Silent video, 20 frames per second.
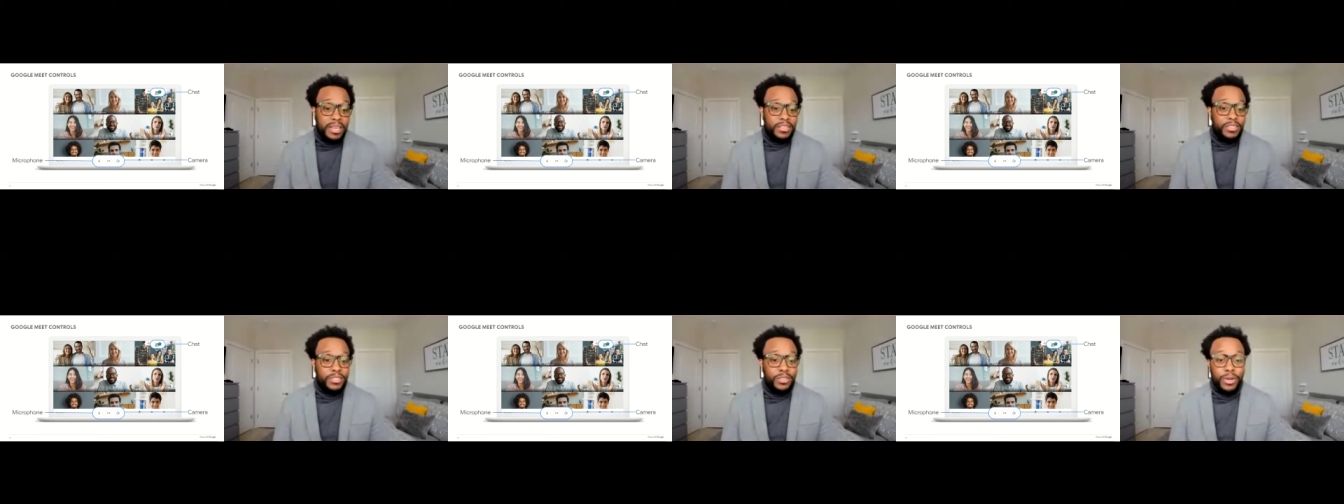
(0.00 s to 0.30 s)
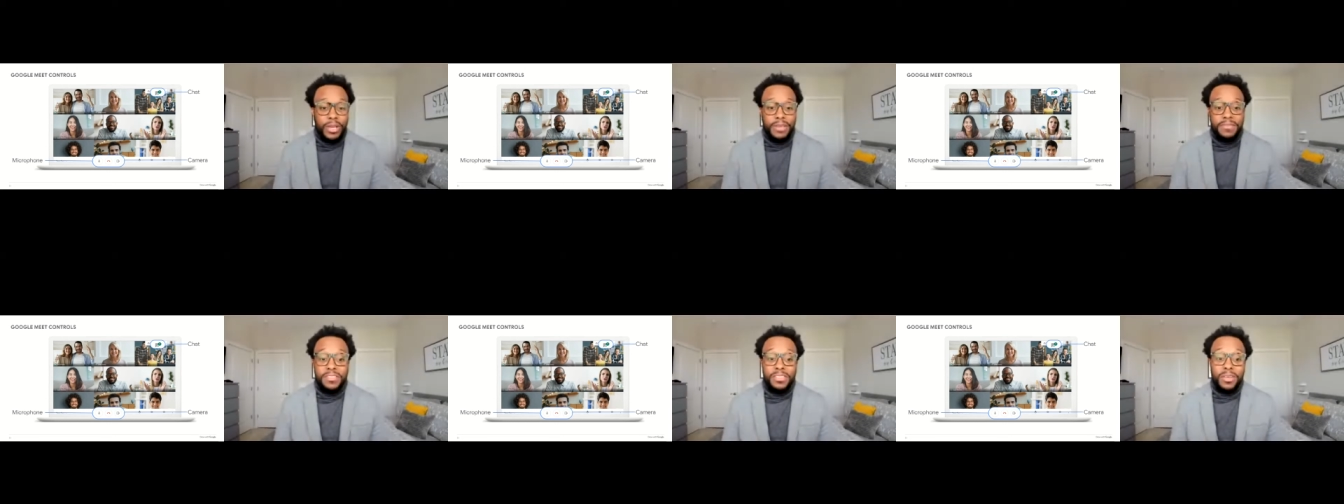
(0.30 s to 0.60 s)
So
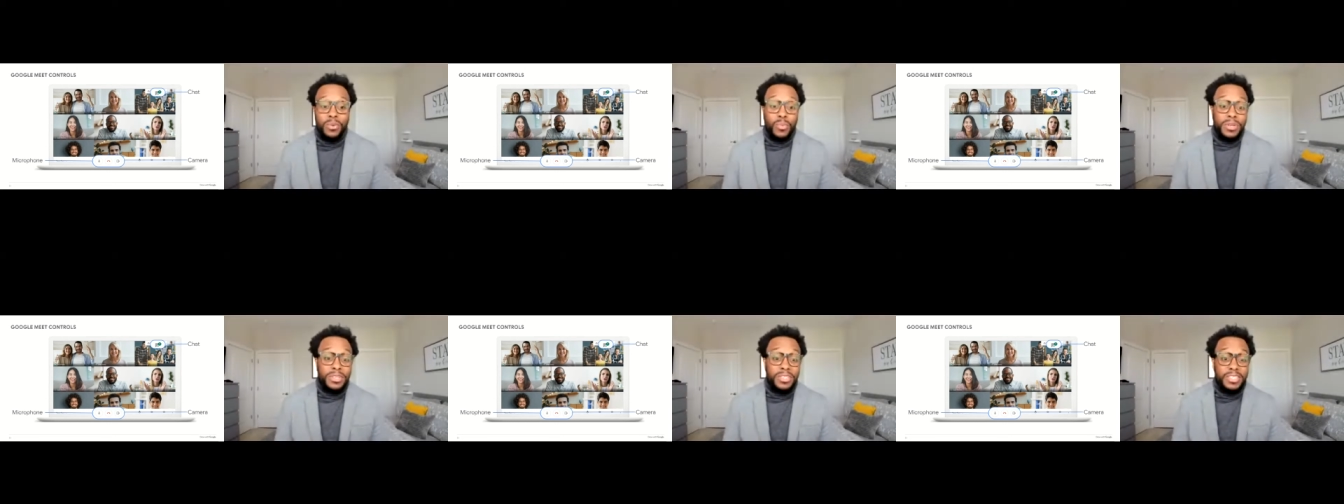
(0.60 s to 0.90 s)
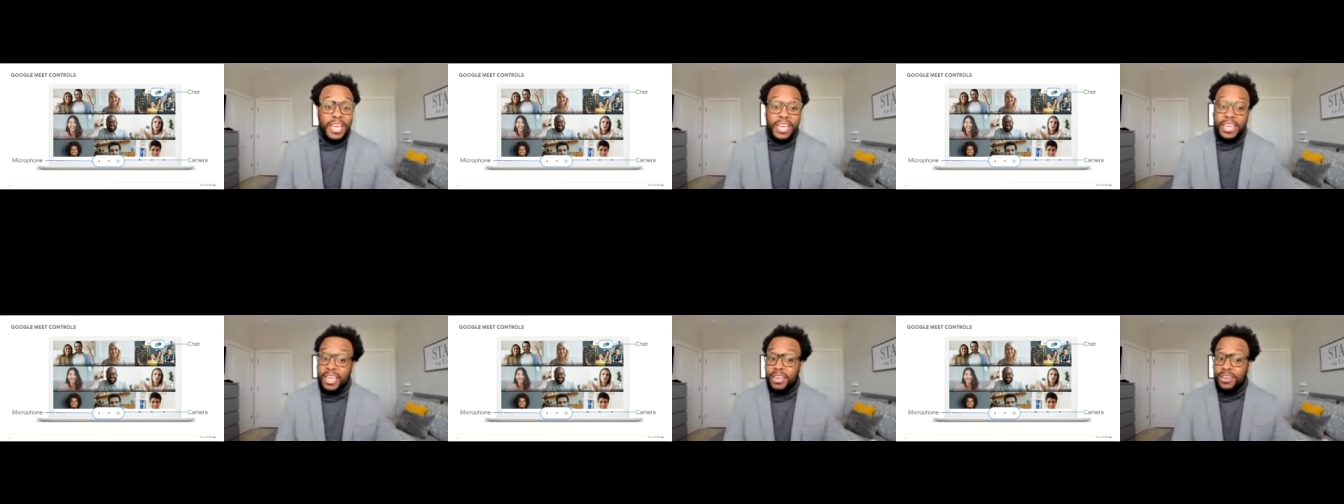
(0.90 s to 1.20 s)
if someone's
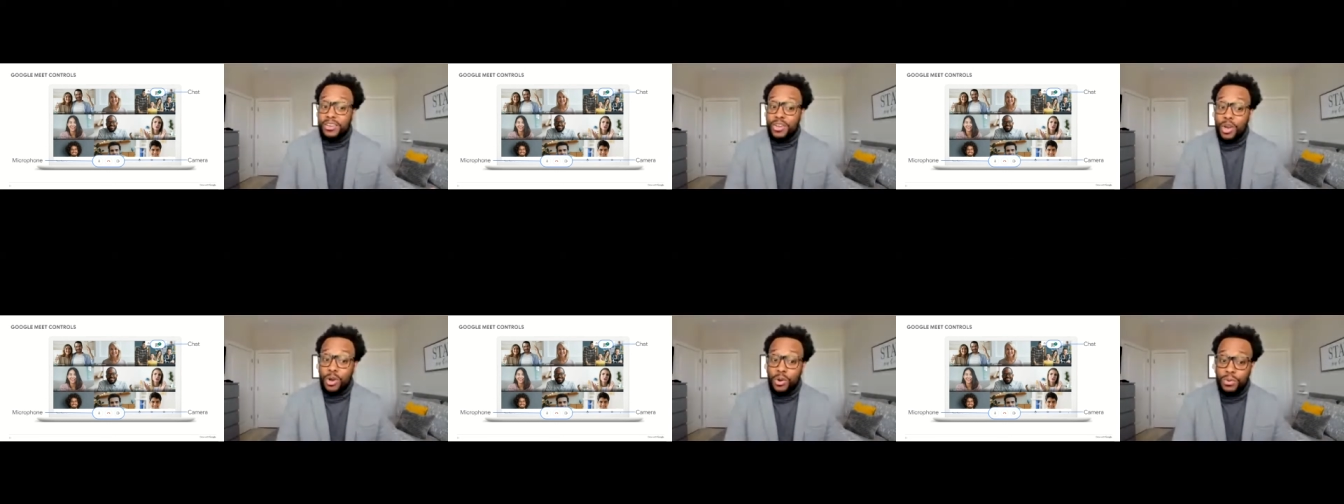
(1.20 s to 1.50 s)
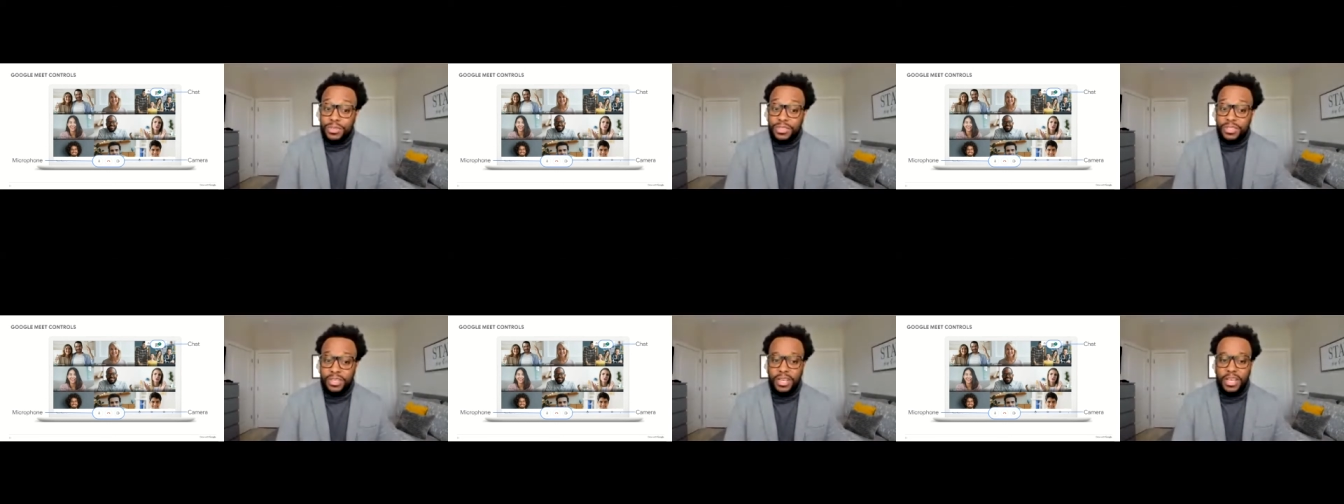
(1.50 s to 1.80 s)
taking
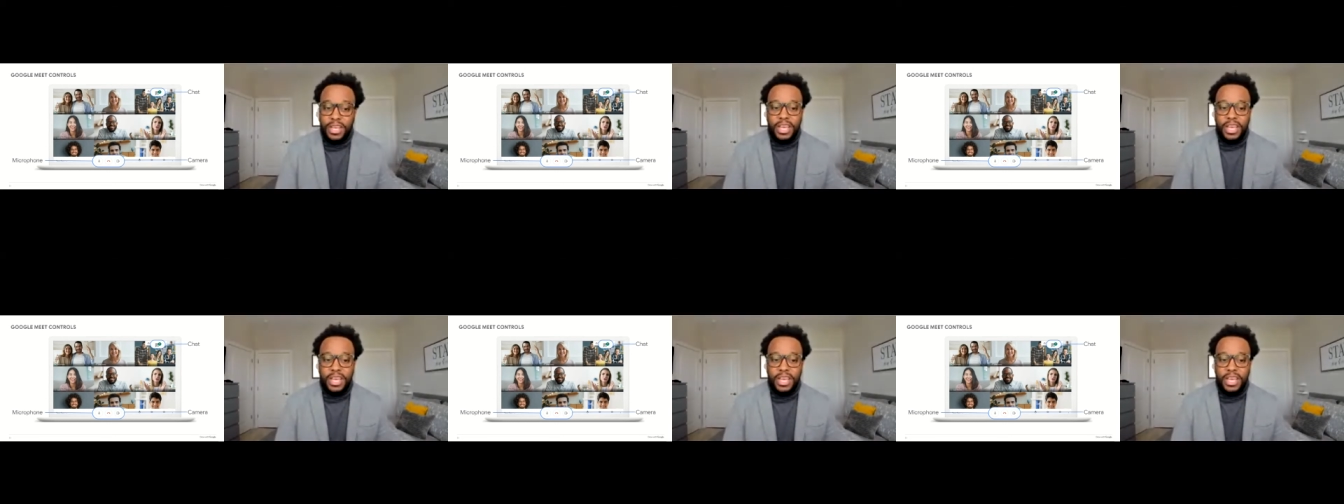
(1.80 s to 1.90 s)
notes